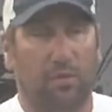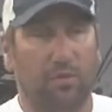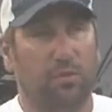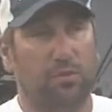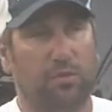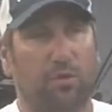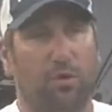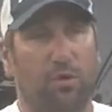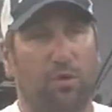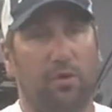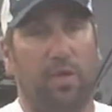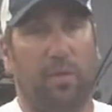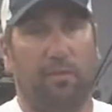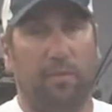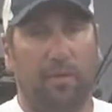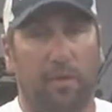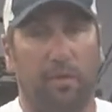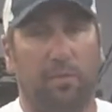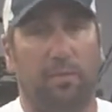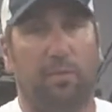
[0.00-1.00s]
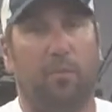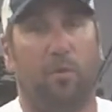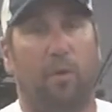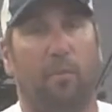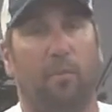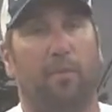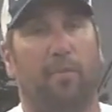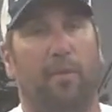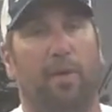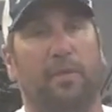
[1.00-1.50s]
which, gave me a little bit
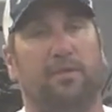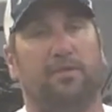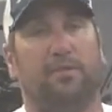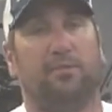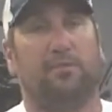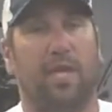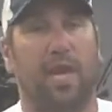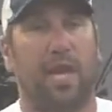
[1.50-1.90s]
more momentum.